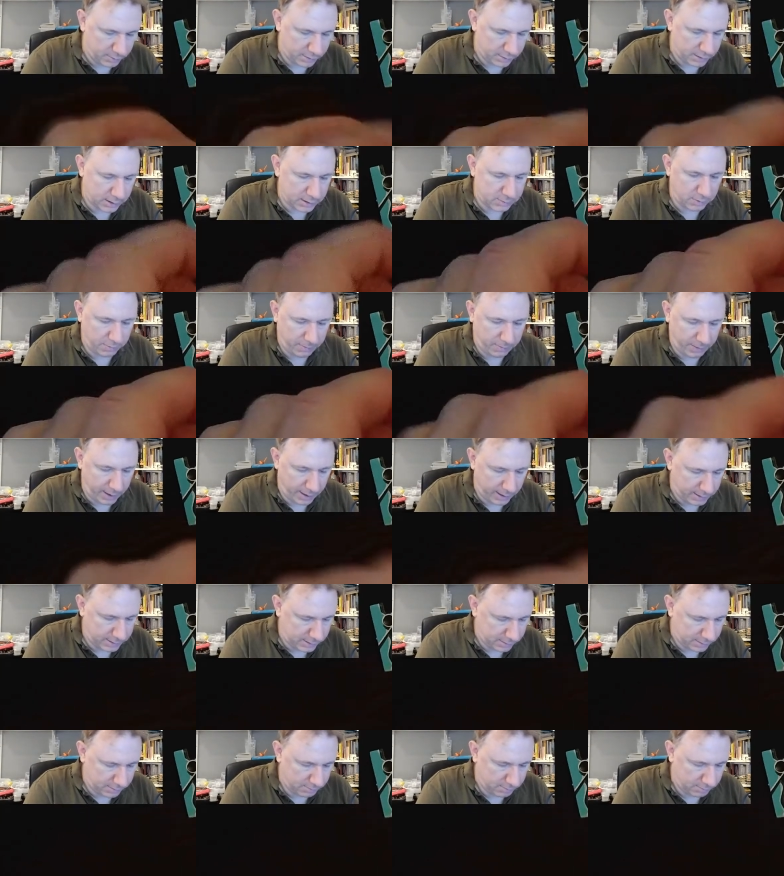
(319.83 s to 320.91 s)
So there's my
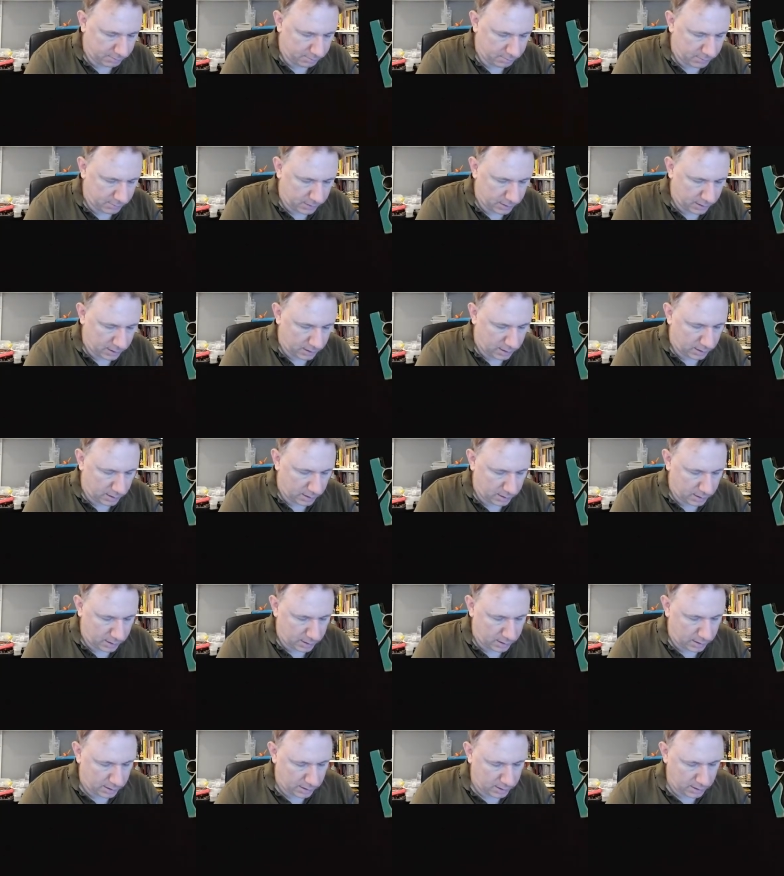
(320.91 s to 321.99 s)
pegs.
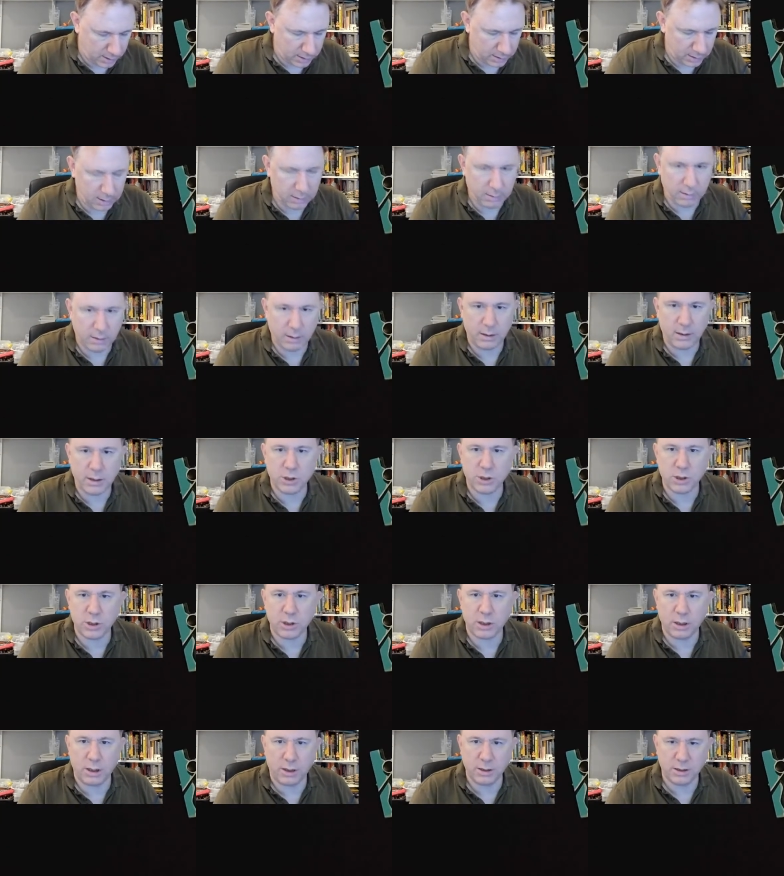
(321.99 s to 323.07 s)
And then each of
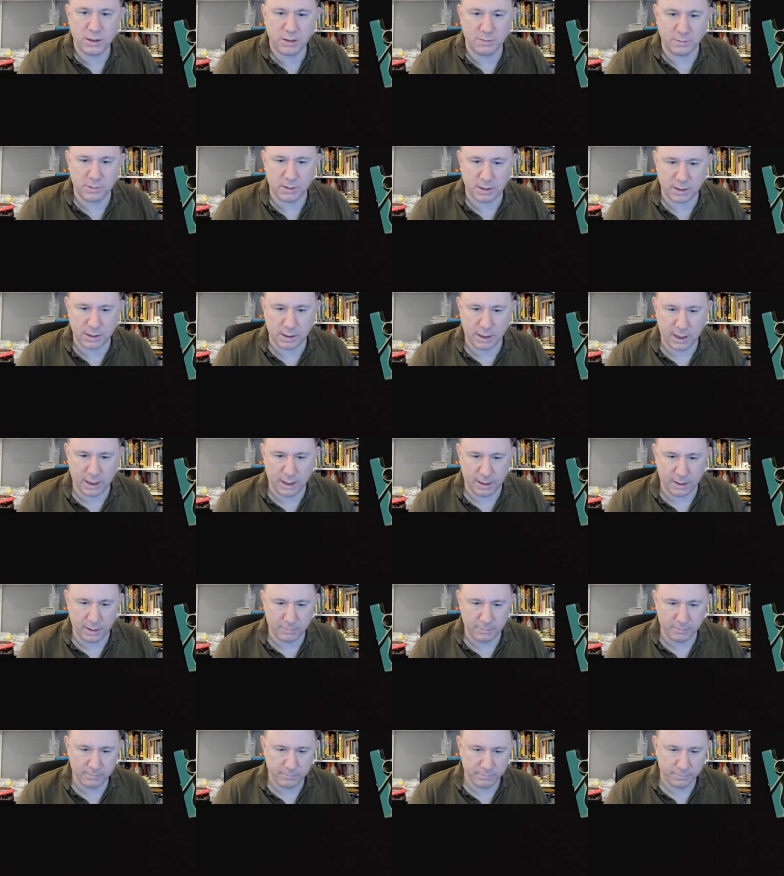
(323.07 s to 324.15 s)
the items has a colour.